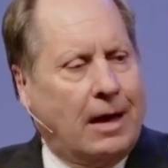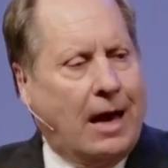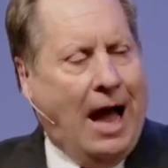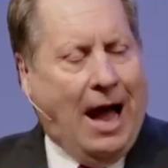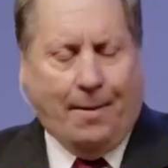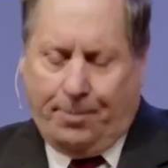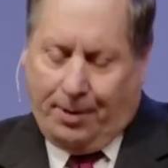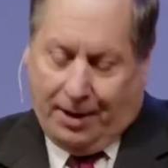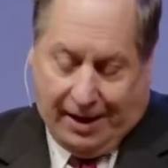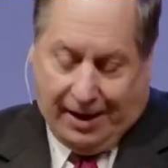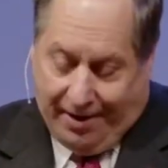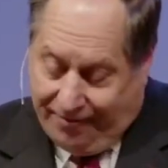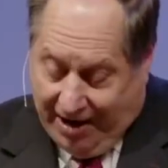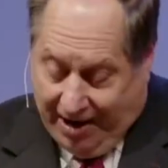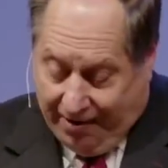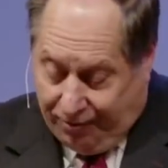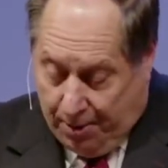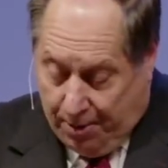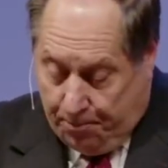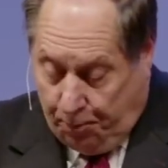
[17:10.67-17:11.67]
I believe
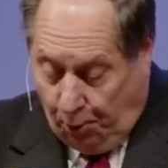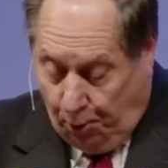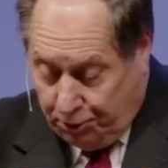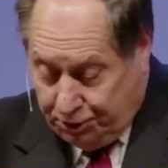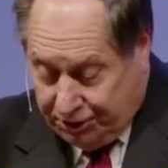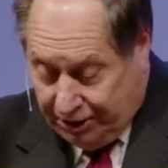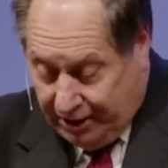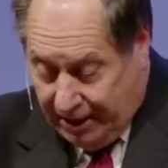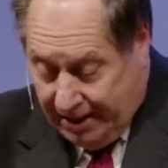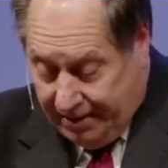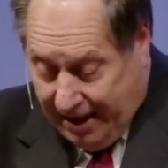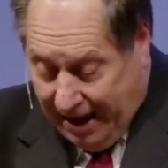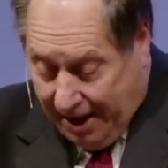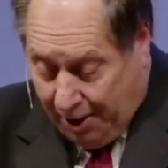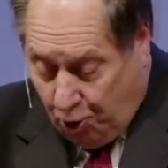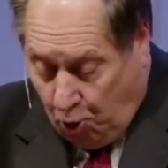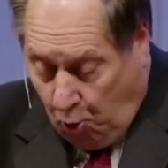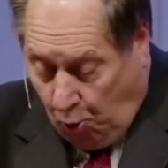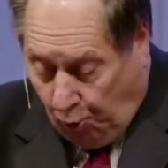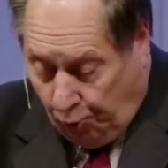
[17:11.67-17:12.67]
every person in
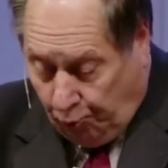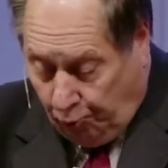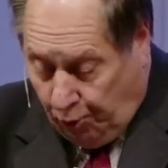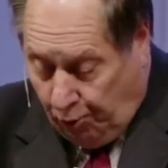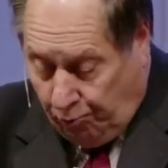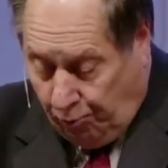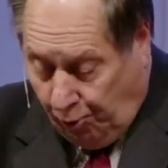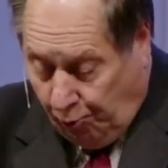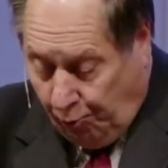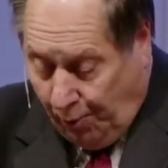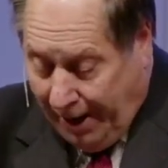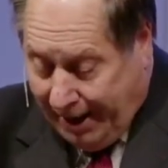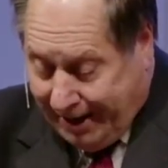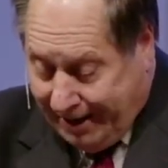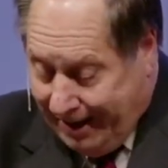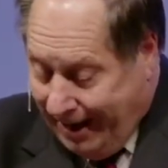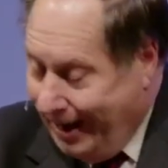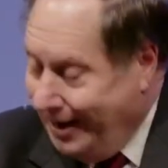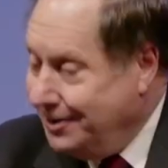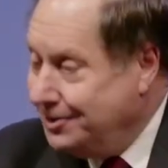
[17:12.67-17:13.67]
that courtroom will
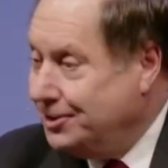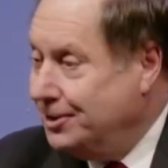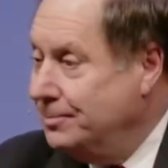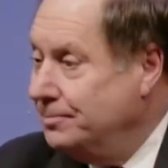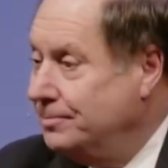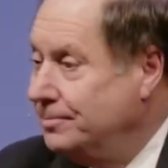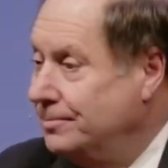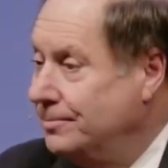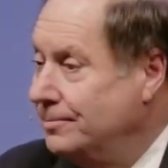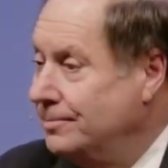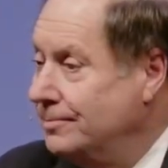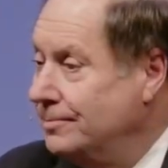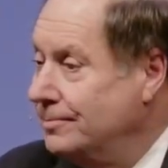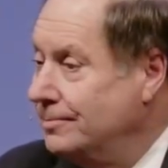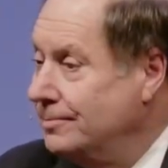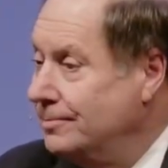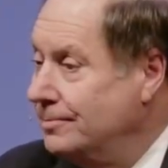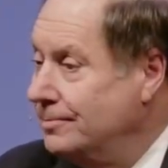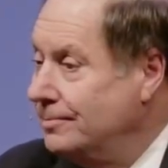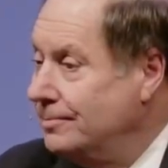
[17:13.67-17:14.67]
recognize him.
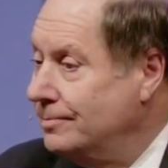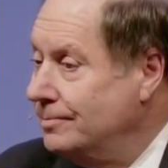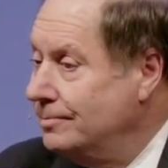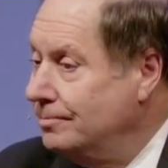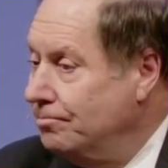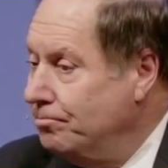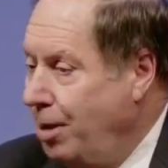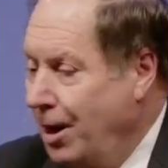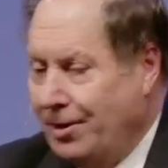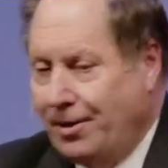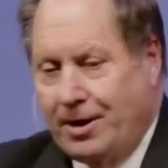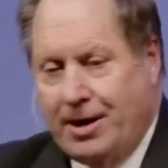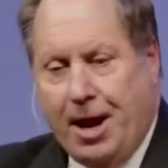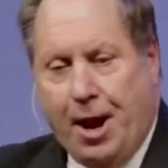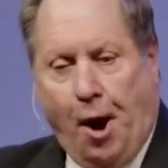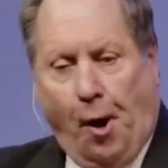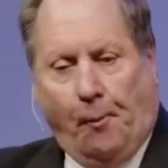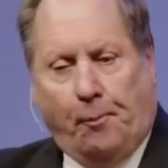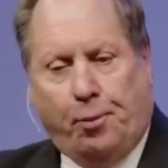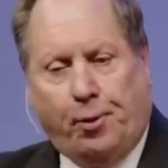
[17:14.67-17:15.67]
By the
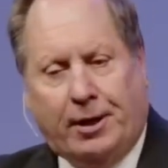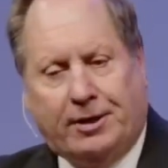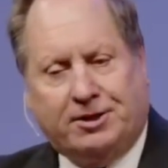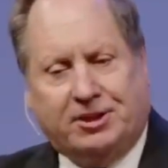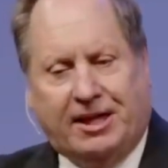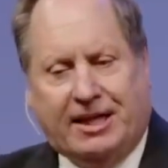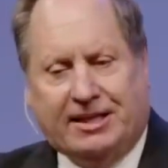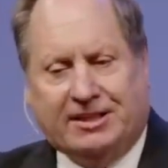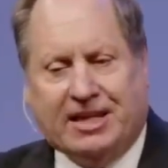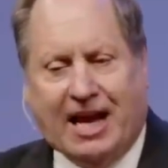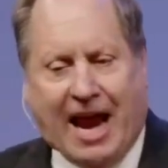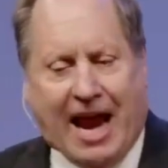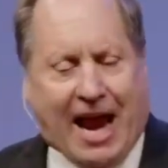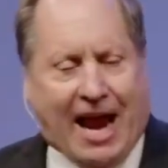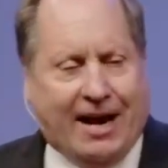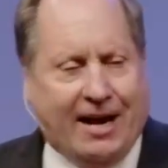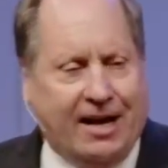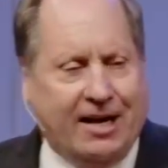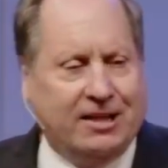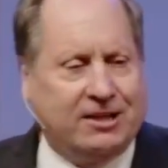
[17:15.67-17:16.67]
nail prints in his
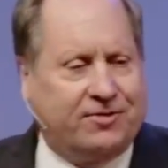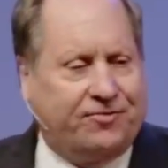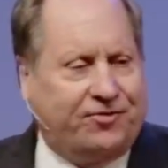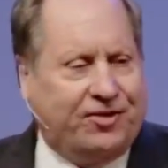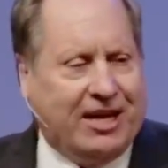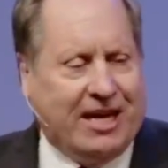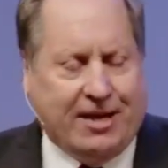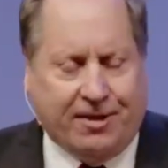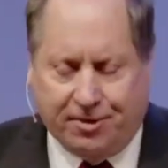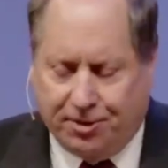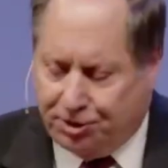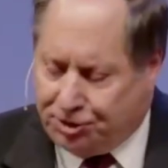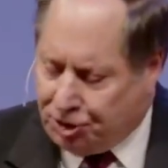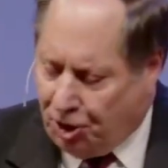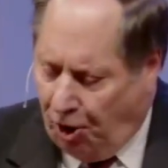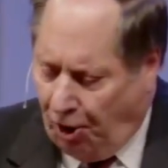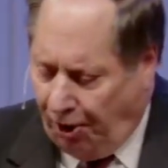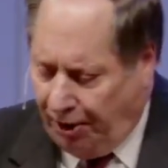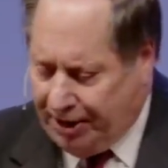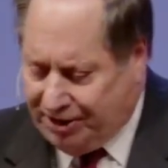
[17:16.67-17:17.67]
hand and his feet and the
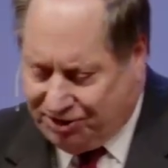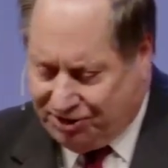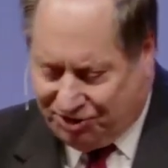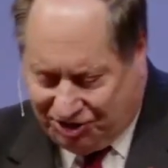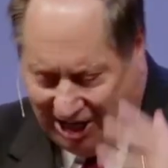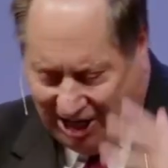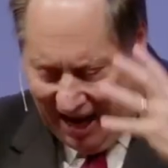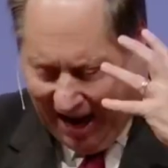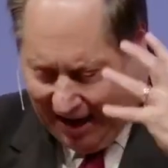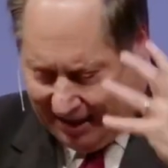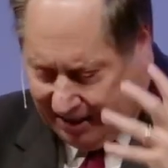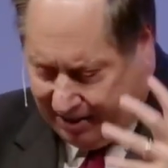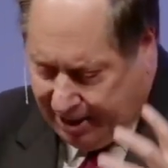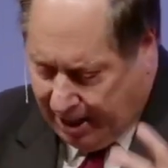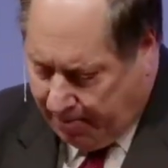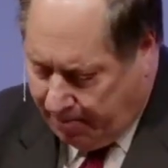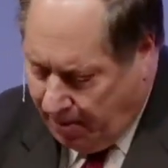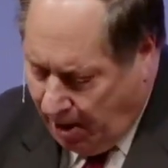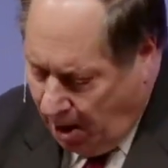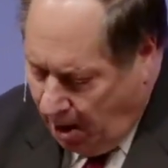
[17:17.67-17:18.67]
scar in his side and
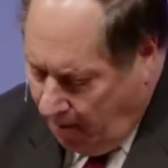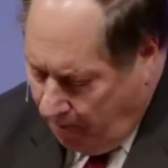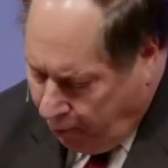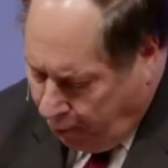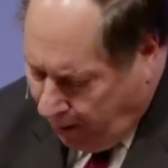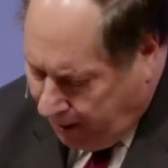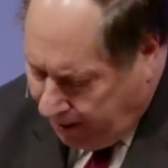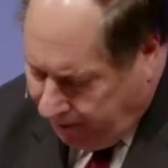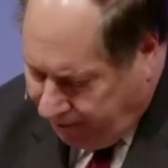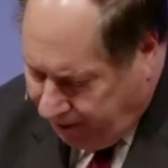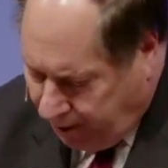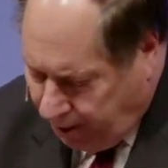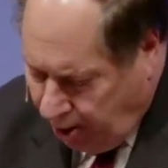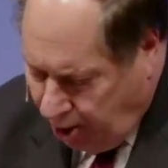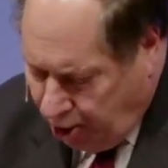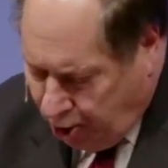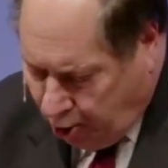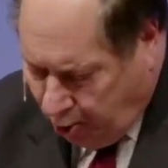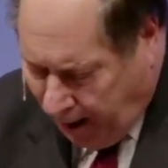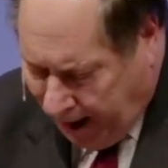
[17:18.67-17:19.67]
the imprint of the
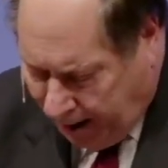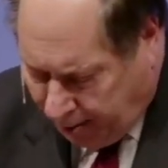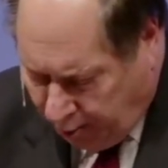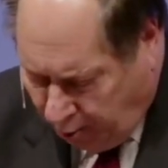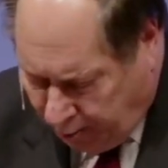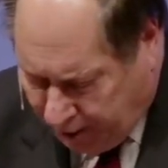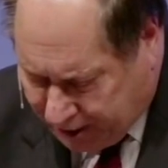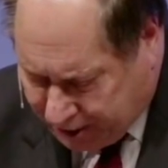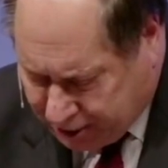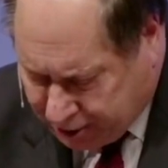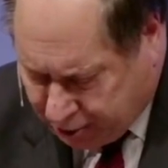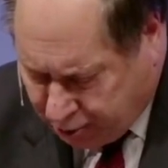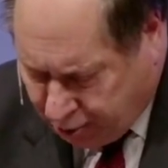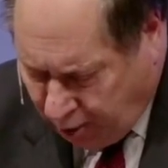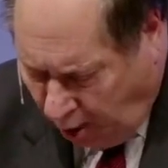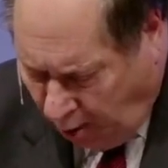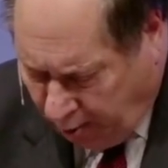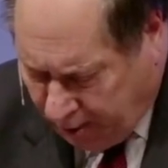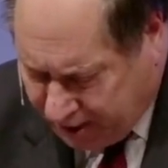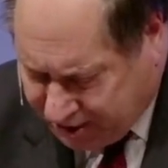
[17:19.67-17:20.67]
crown on his,
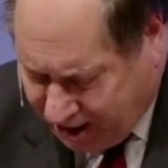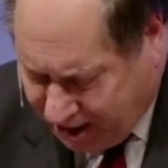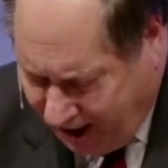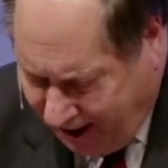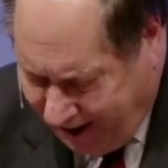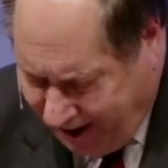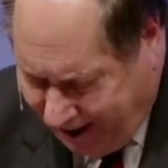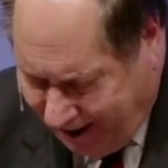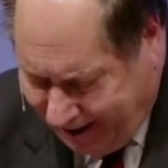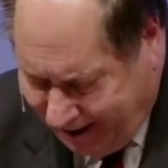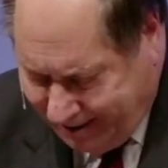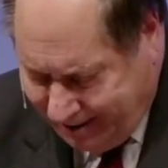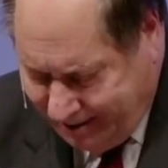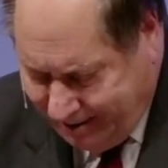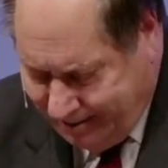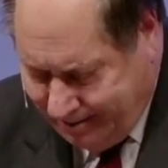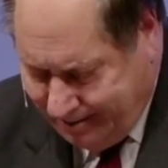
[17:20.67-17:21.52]
on his head.